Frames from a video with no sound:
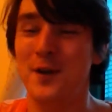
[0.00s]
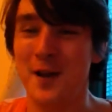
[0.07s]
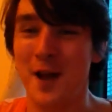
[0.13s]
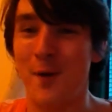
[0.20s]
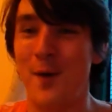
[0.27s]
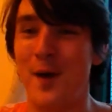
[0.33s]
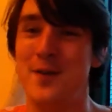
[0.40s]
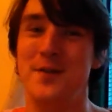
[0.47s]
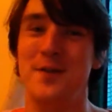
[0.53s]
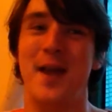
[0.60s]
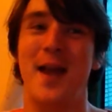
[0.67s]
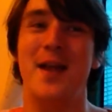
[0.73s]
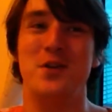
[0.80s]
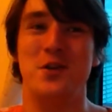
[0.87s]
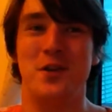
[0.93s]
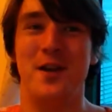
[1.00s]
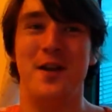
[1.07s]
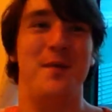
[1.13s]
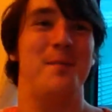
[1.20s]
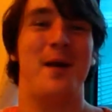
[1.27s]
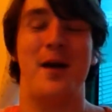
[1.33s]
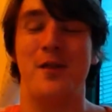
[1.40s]
no education
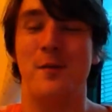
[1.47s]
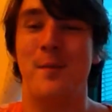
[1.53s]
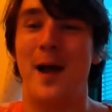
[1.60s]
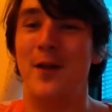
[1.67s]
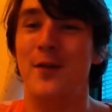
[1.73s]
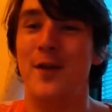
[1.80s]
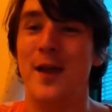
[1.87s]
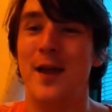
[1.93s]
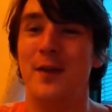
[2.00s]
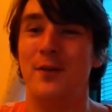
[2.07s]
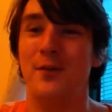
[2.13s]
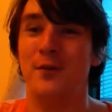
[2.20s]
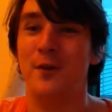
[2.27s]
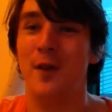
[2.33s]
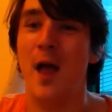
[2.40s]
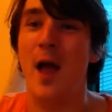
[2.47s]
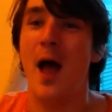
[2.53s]
in mathematics,